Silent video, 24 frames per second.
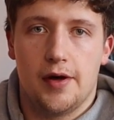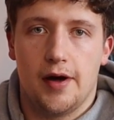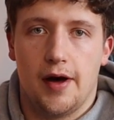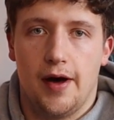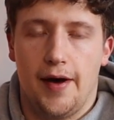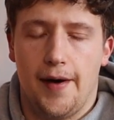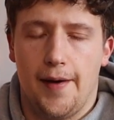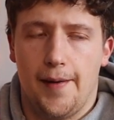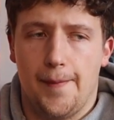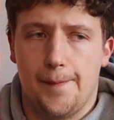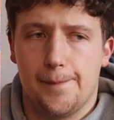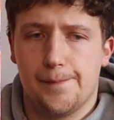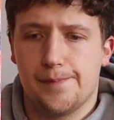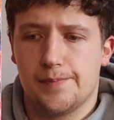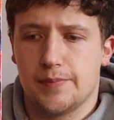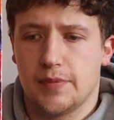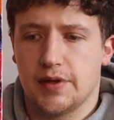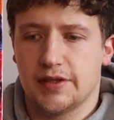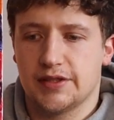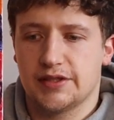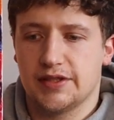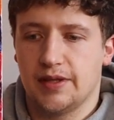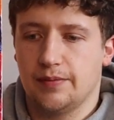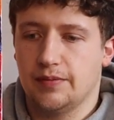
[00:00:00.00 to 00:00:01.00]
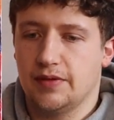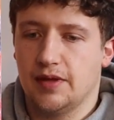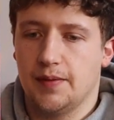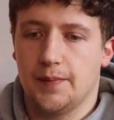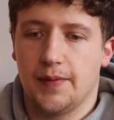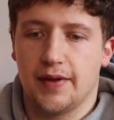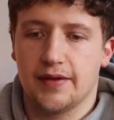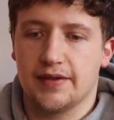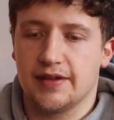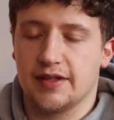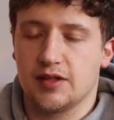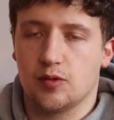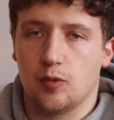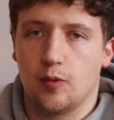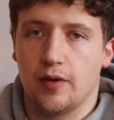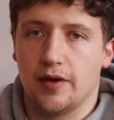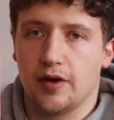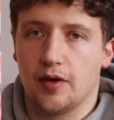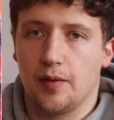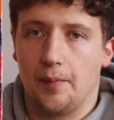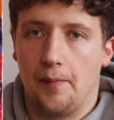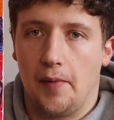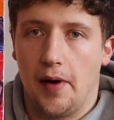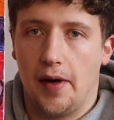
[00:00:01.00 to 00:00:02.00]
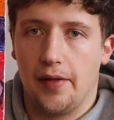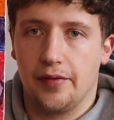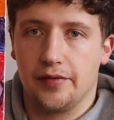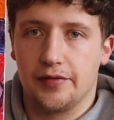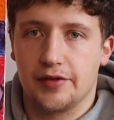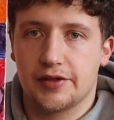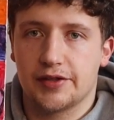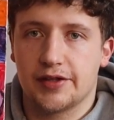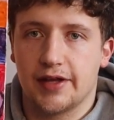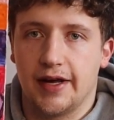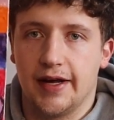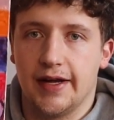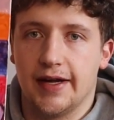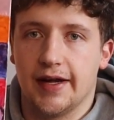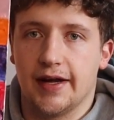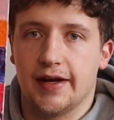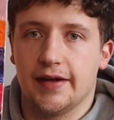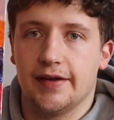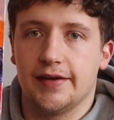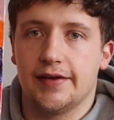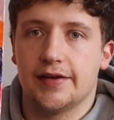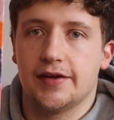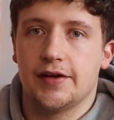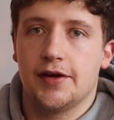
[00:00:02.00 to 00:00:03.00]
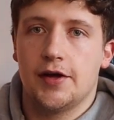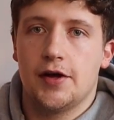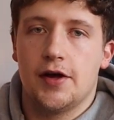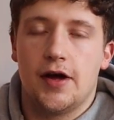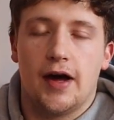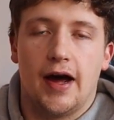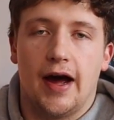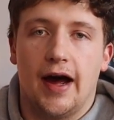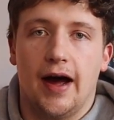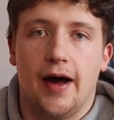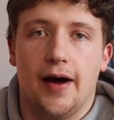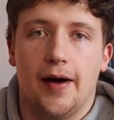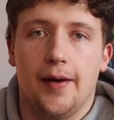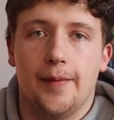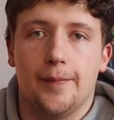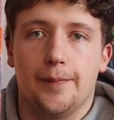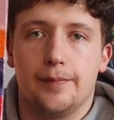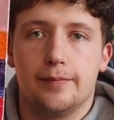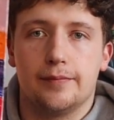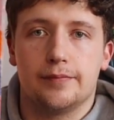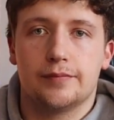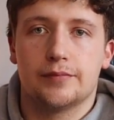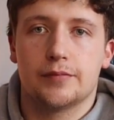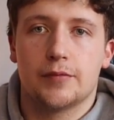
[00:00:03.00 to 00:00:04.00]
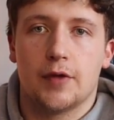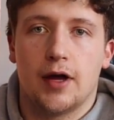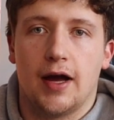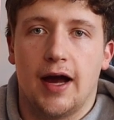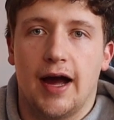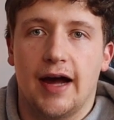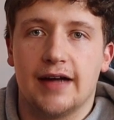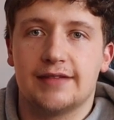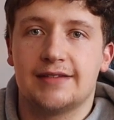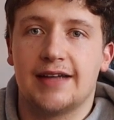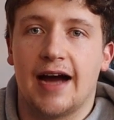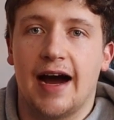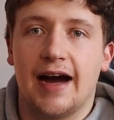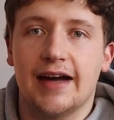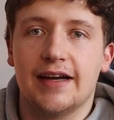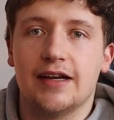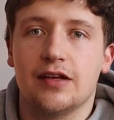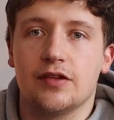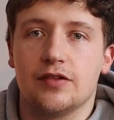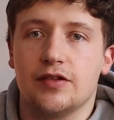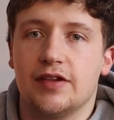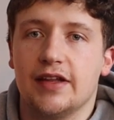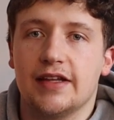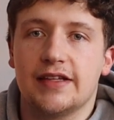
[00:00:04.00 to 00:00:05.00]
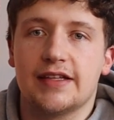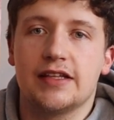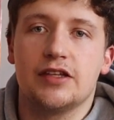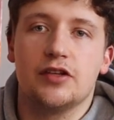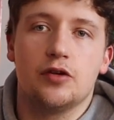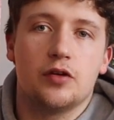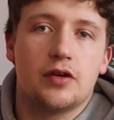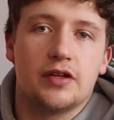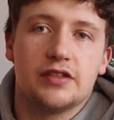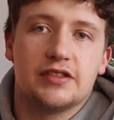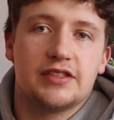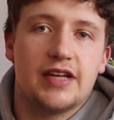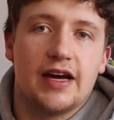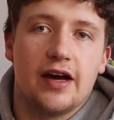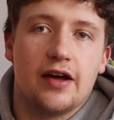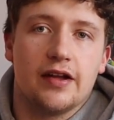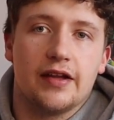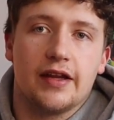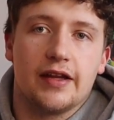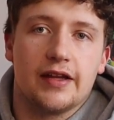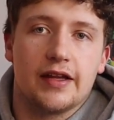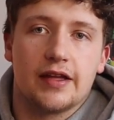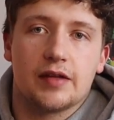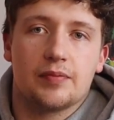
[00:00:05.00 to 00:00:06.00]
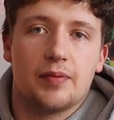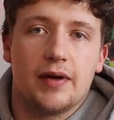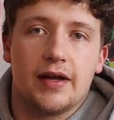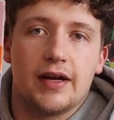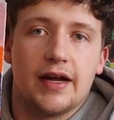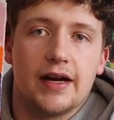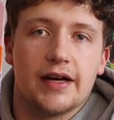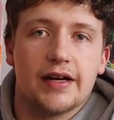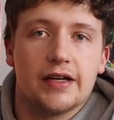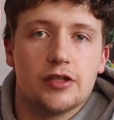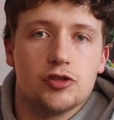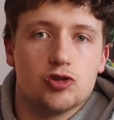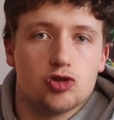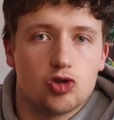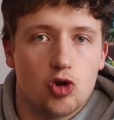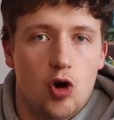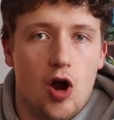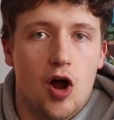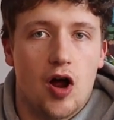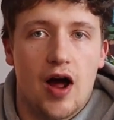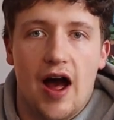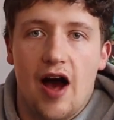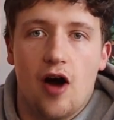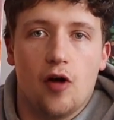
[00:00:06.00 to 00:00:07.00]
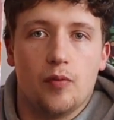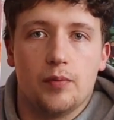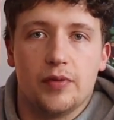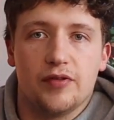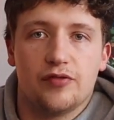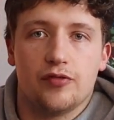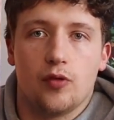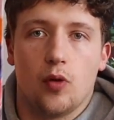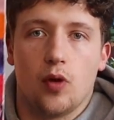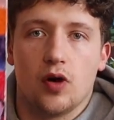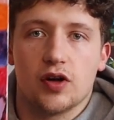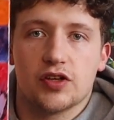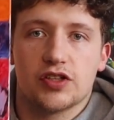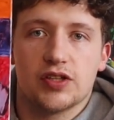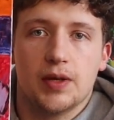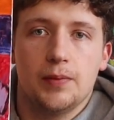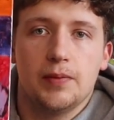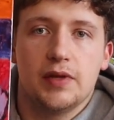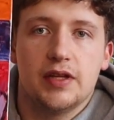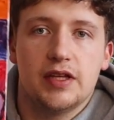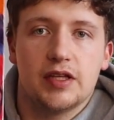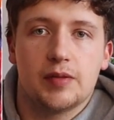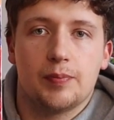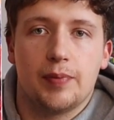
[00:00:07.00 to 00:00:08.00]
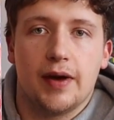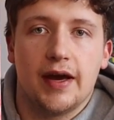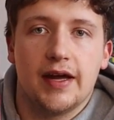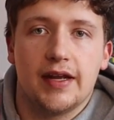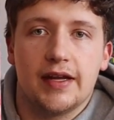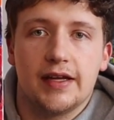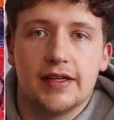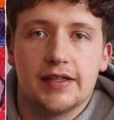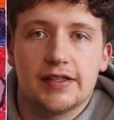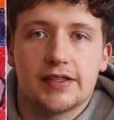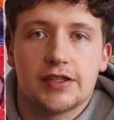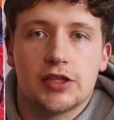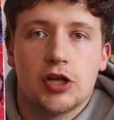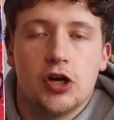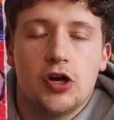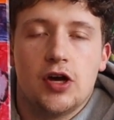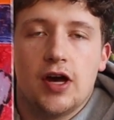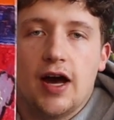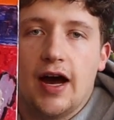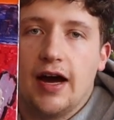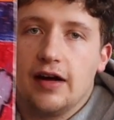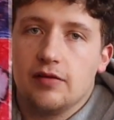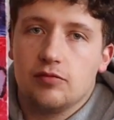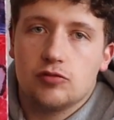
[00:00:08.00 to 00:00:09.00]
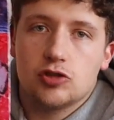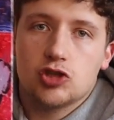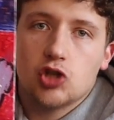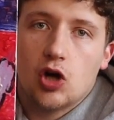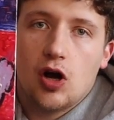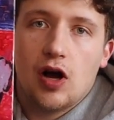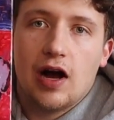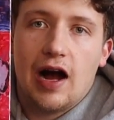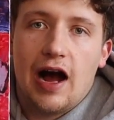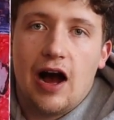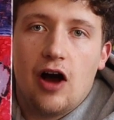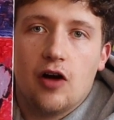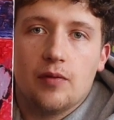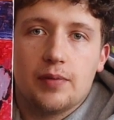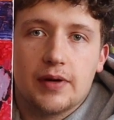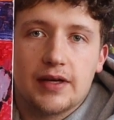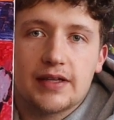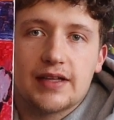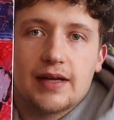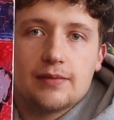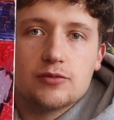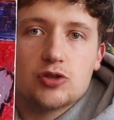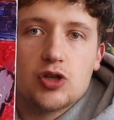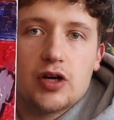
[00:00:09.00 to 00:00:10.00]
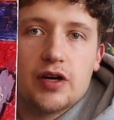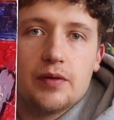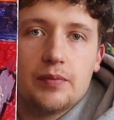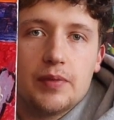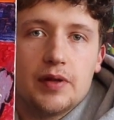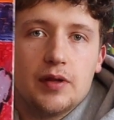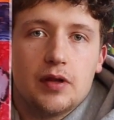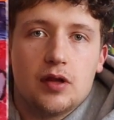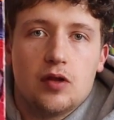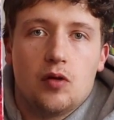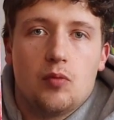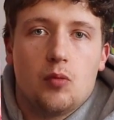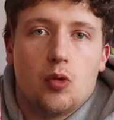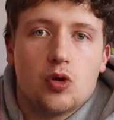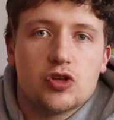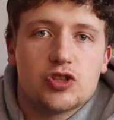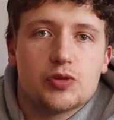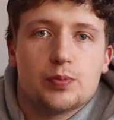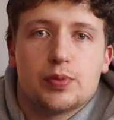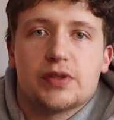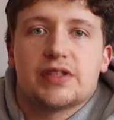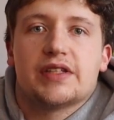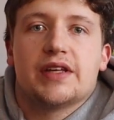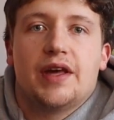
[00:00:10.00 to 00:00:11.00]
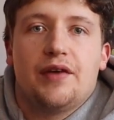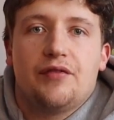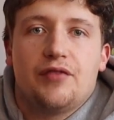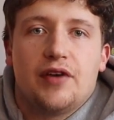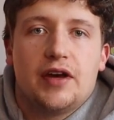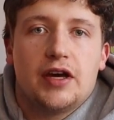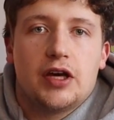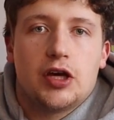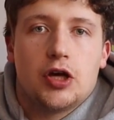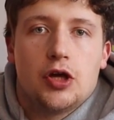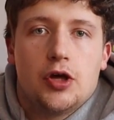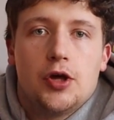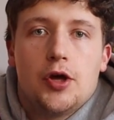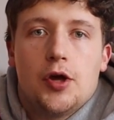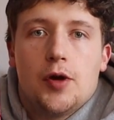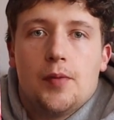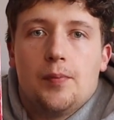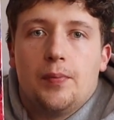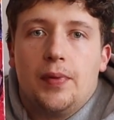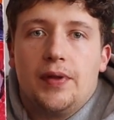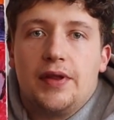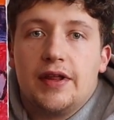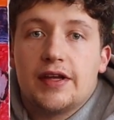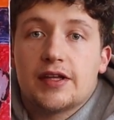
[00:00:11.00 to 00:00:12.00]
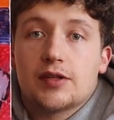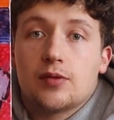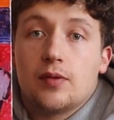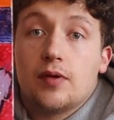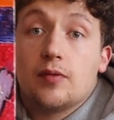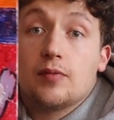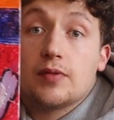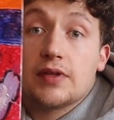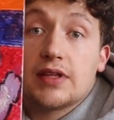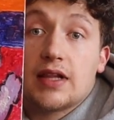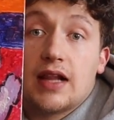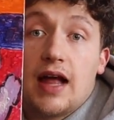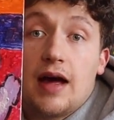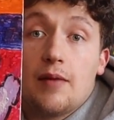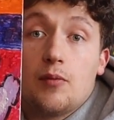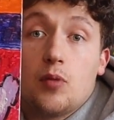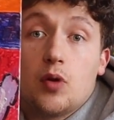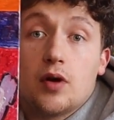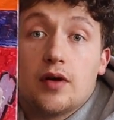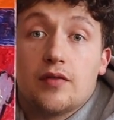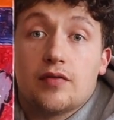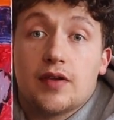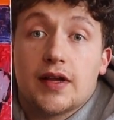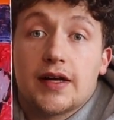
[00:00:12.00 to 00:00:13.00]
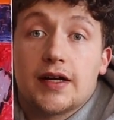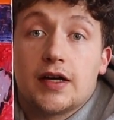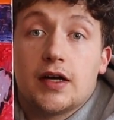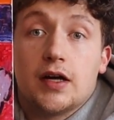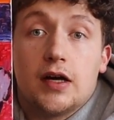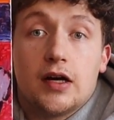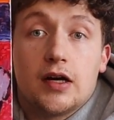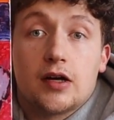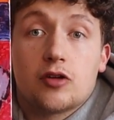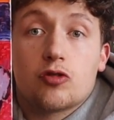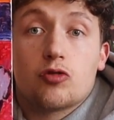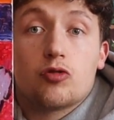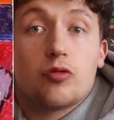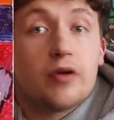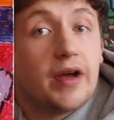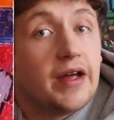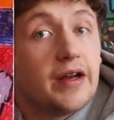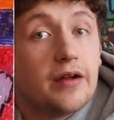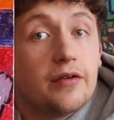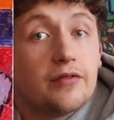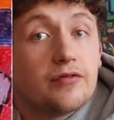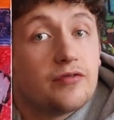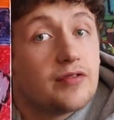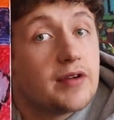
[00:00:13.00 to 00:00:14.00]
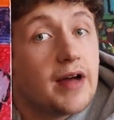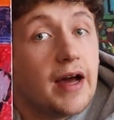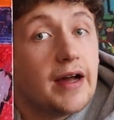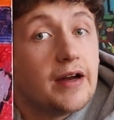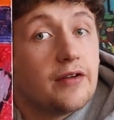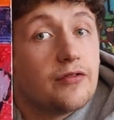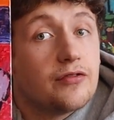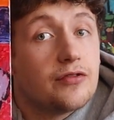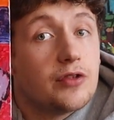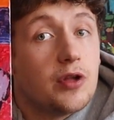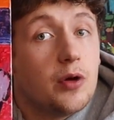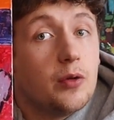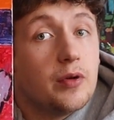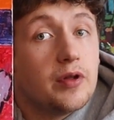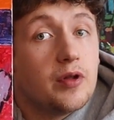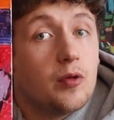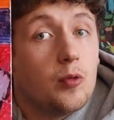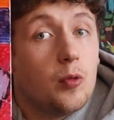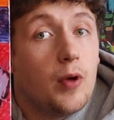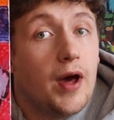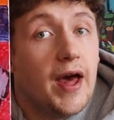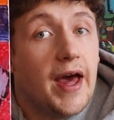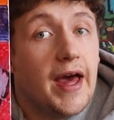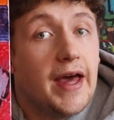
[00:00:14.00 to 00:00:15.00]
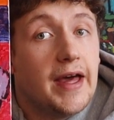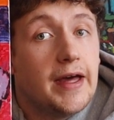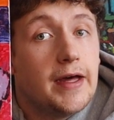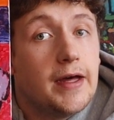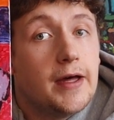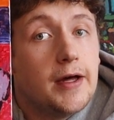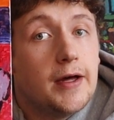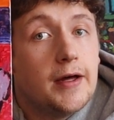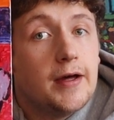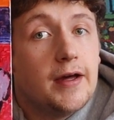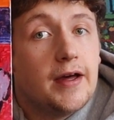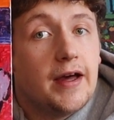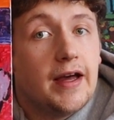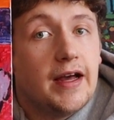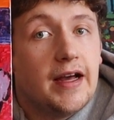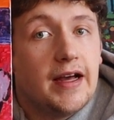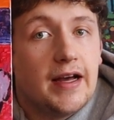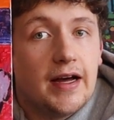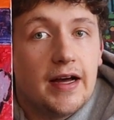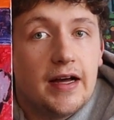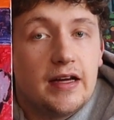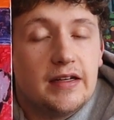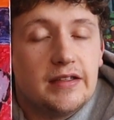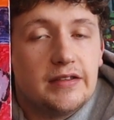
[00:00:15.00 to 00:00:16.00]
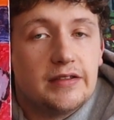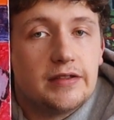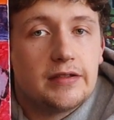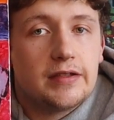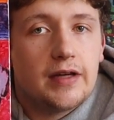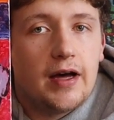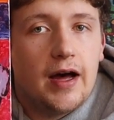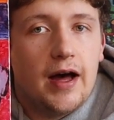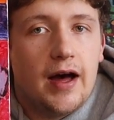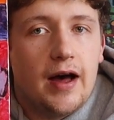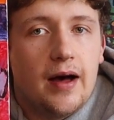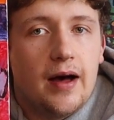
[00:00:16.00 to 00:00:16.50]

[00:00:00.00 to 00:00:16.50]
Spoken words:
Something about these winter months, and you could tell that this painting I didn't draw out before. Some of these paintings I draw out because I'm trying to be a little more specific, but this one was a lot more of like a creative kind of flow of the way. And